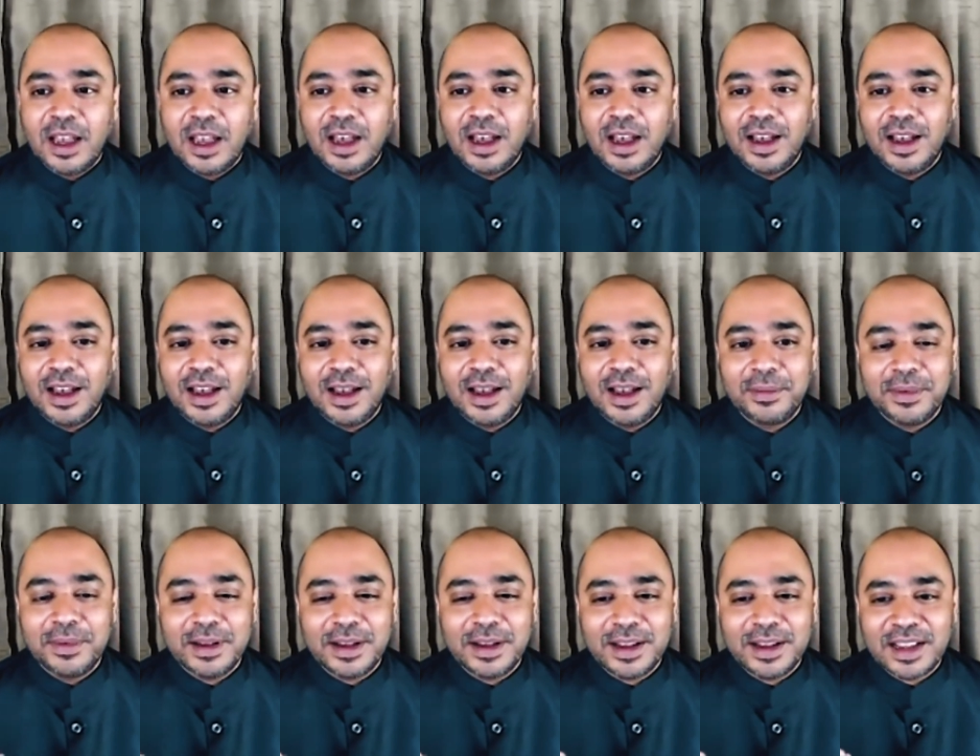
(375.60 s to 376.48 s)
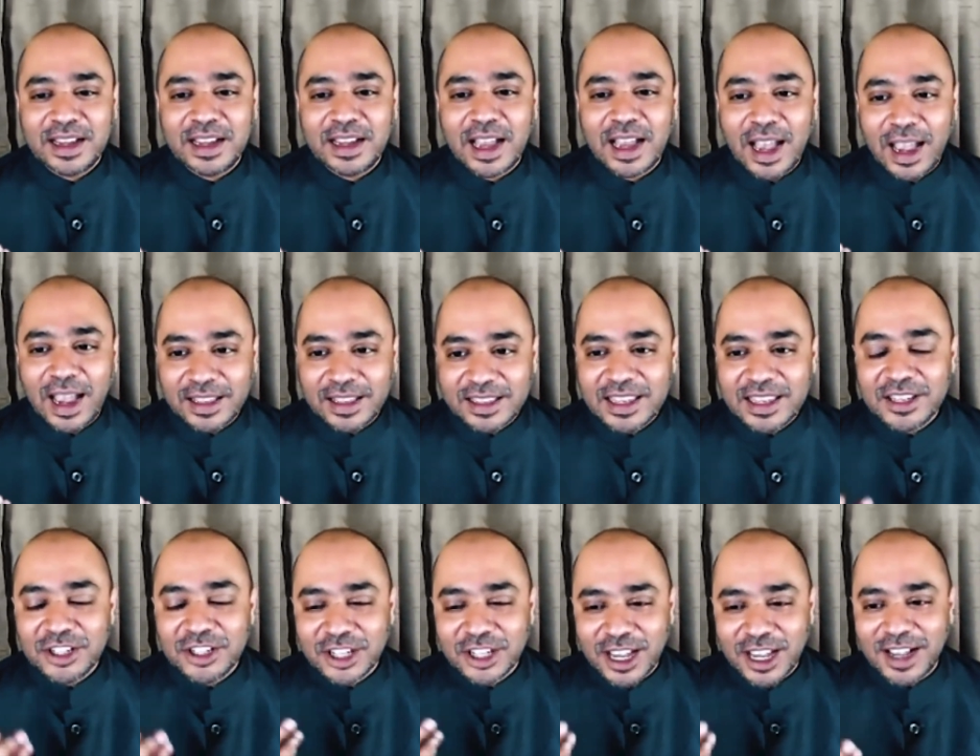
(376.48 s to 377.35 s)
Uh, I
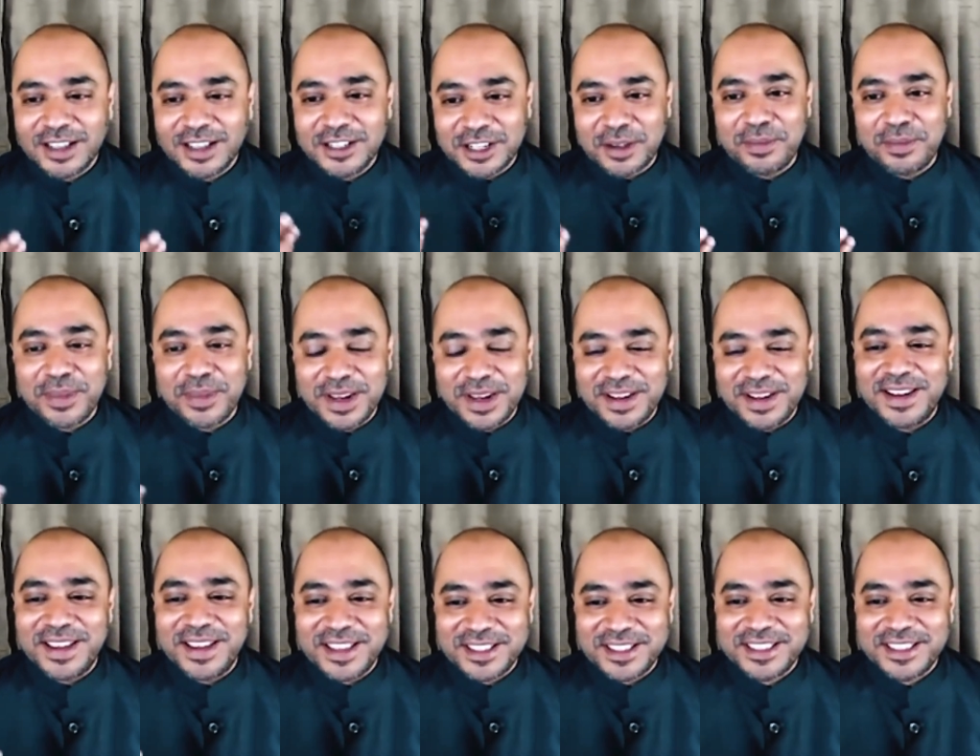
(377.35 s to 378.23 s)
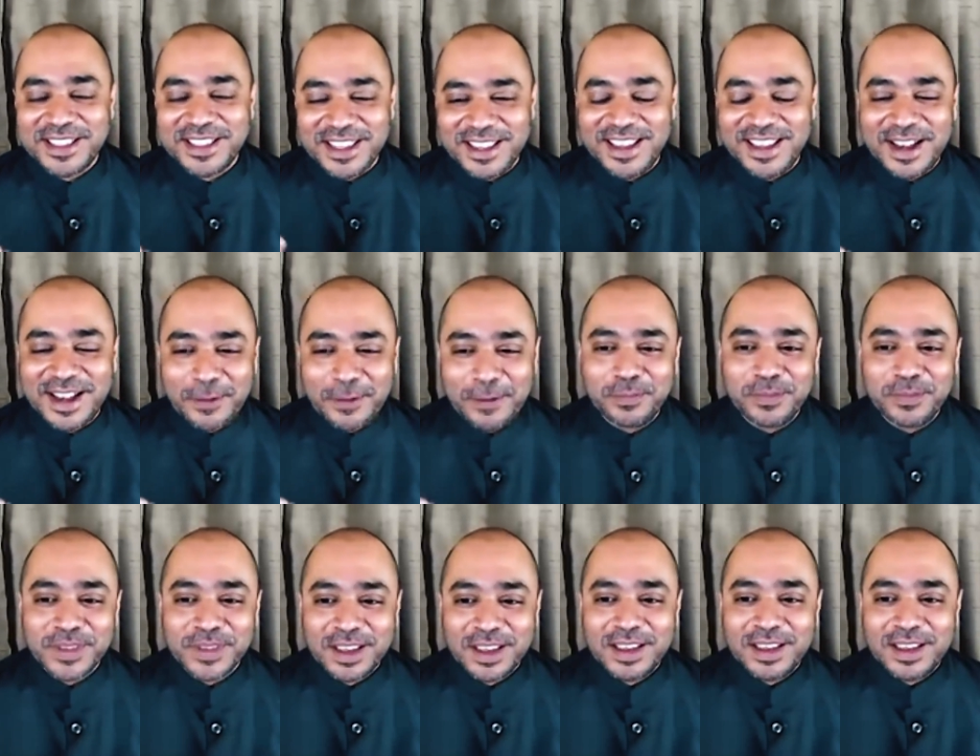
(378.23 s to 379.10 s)
think Jiang Zemin is the uh,
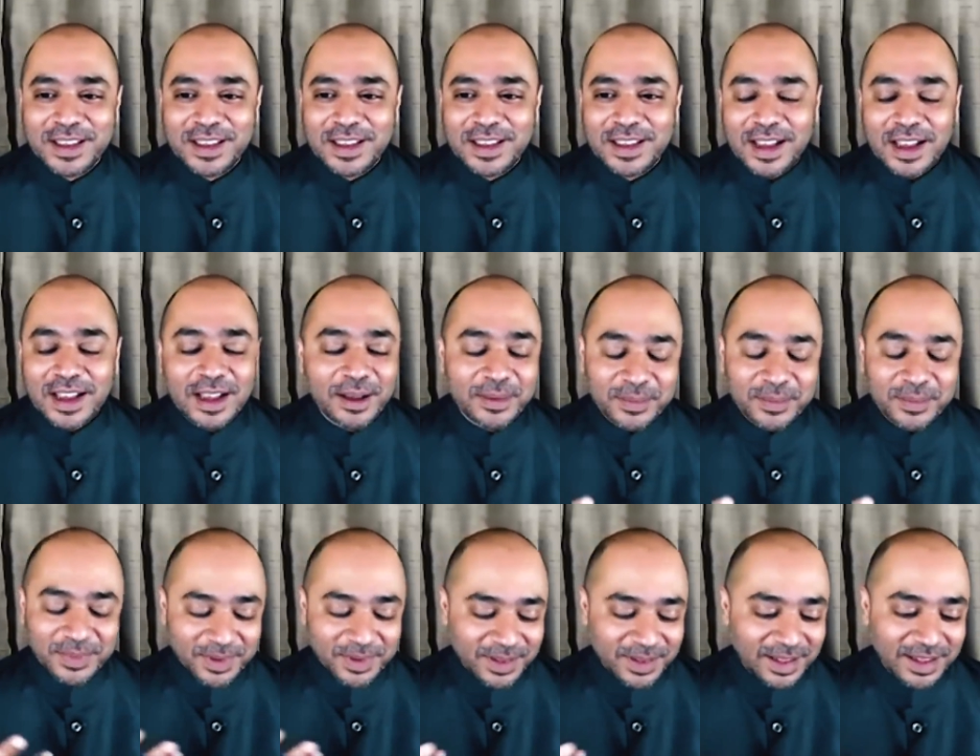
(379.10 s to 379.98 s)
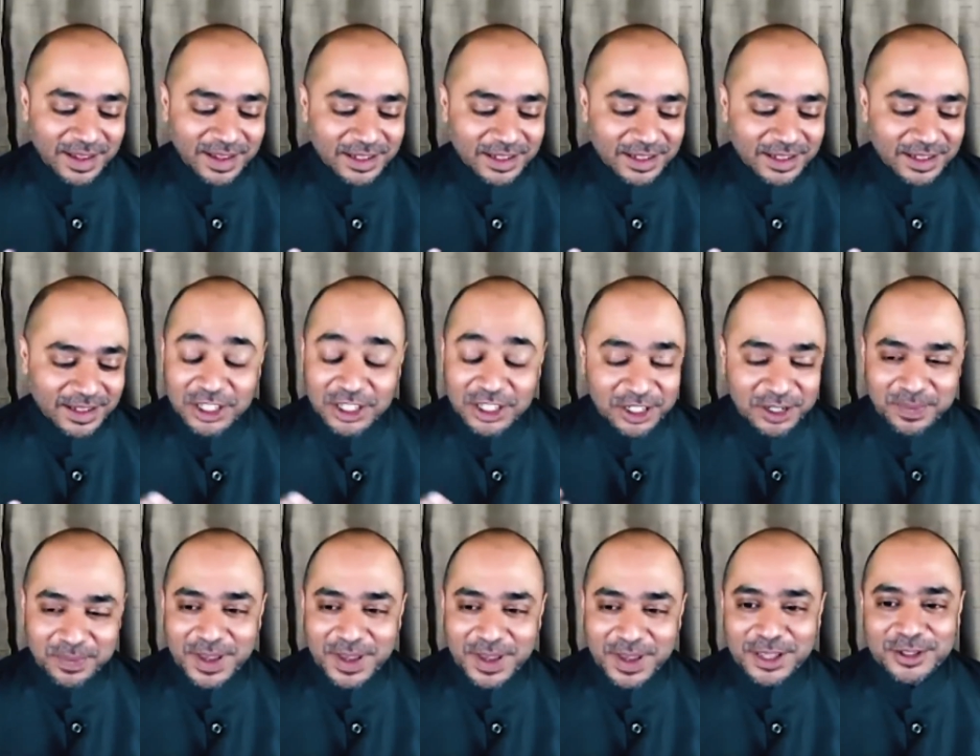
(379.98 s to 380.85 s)
uh, Xi
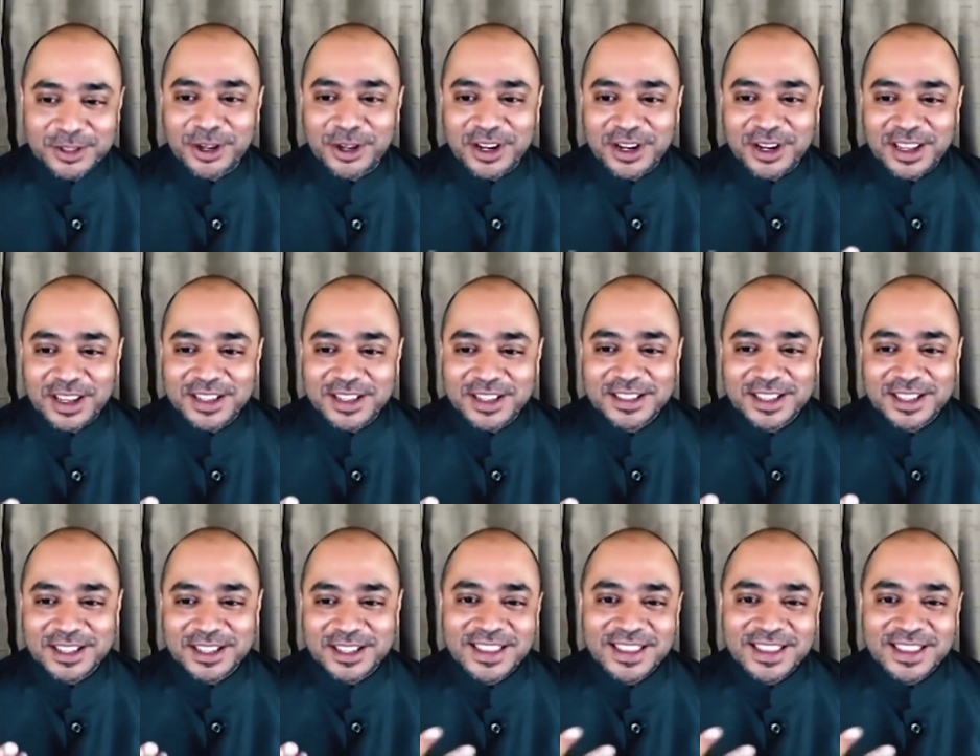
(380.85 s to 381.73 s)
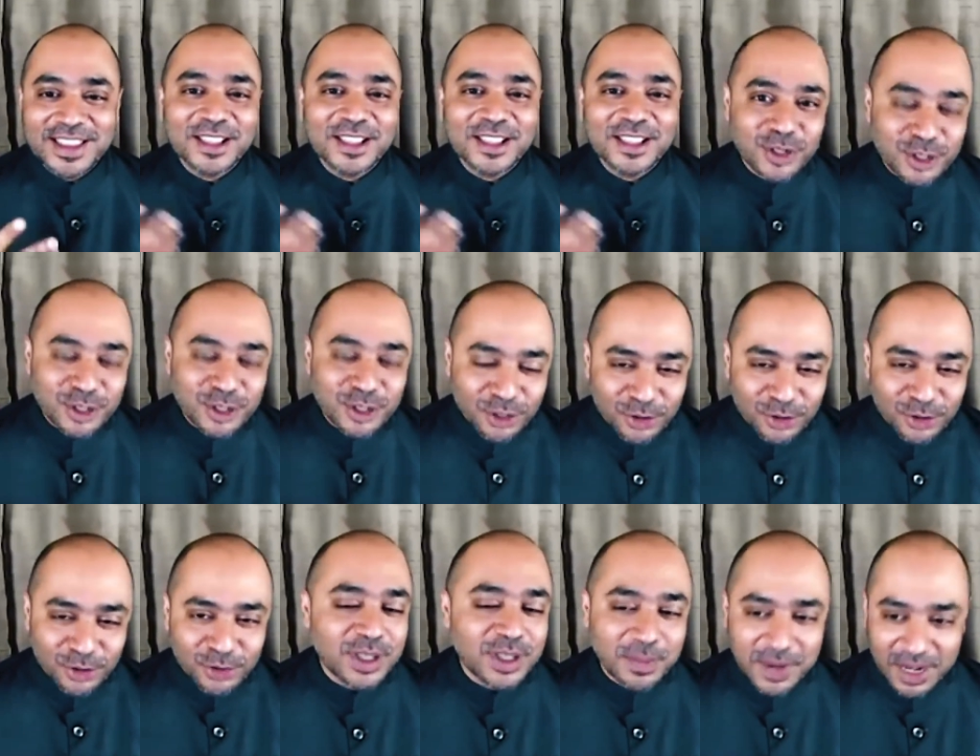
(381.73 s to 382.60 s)
Jinping, sorry, is the son that's going to
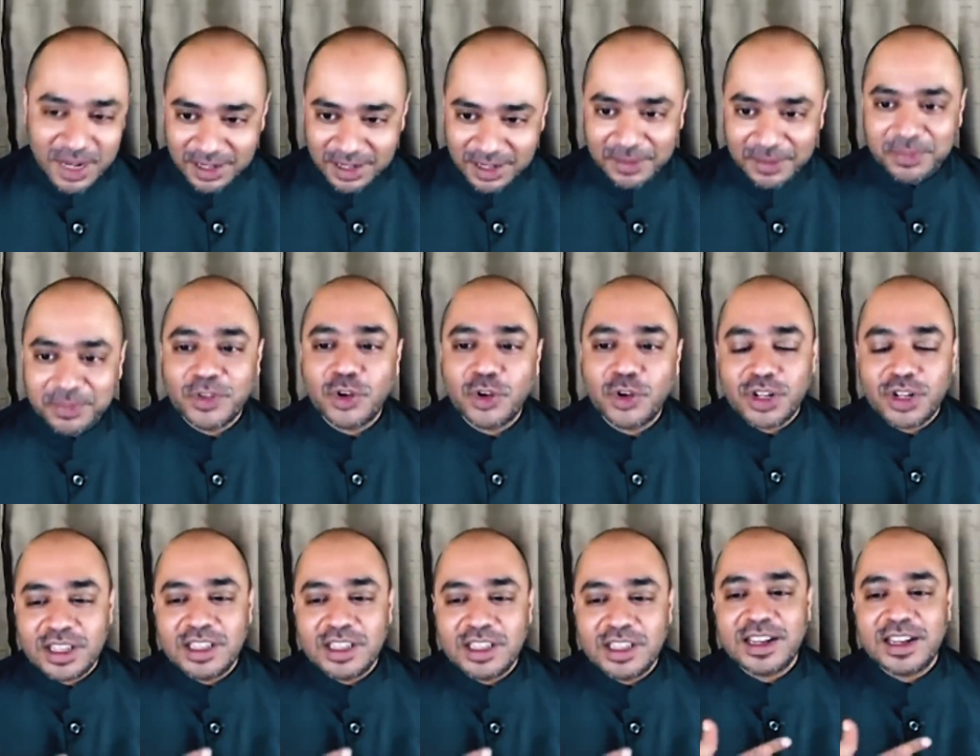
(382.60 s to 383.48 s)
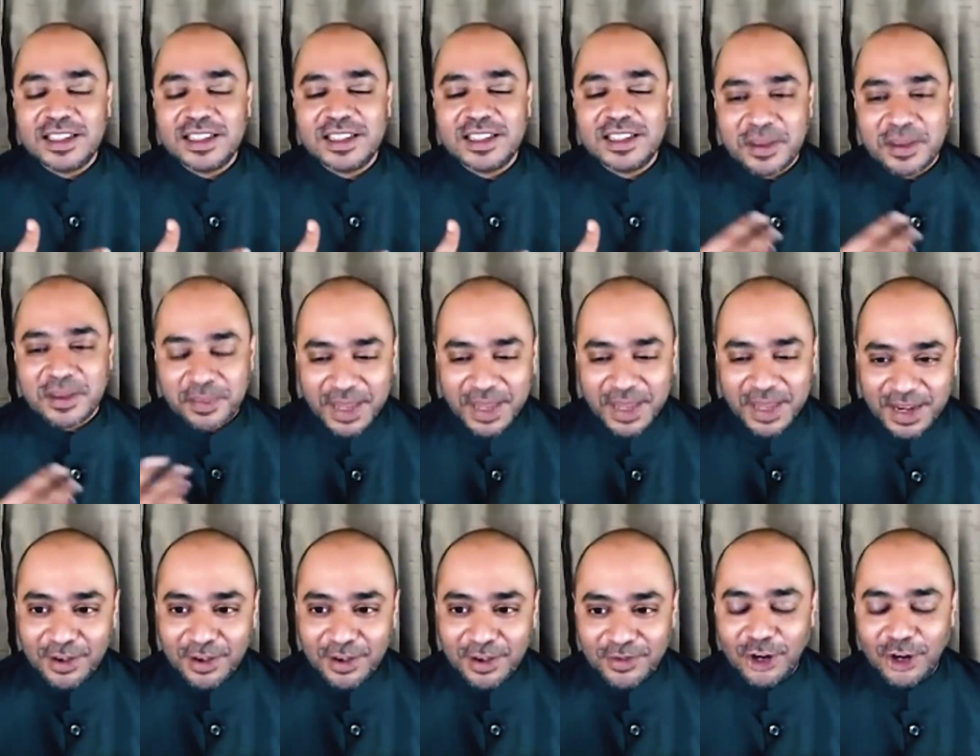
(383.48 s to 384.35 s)
lose the money, or at least the
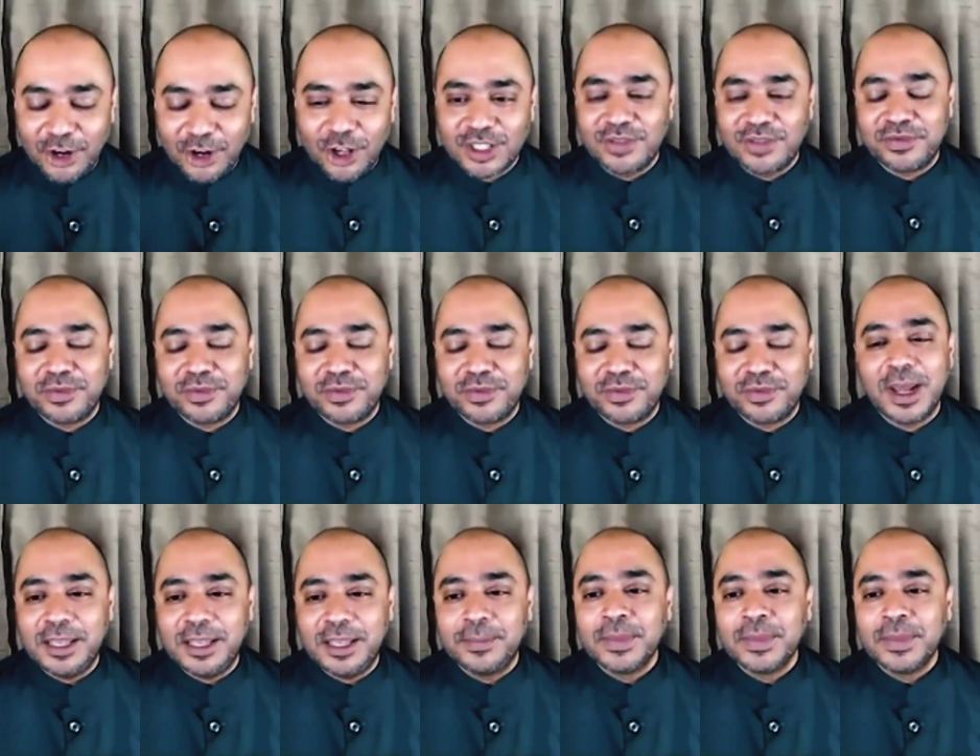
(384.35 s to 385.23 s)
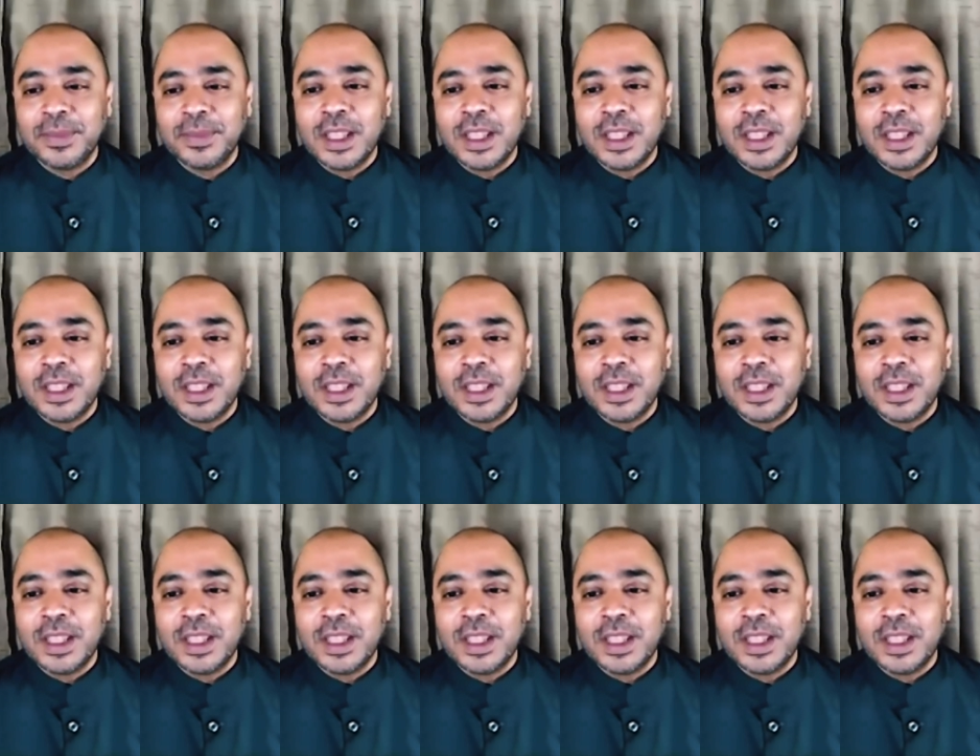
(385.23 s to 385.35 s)
beginning of the loss of money.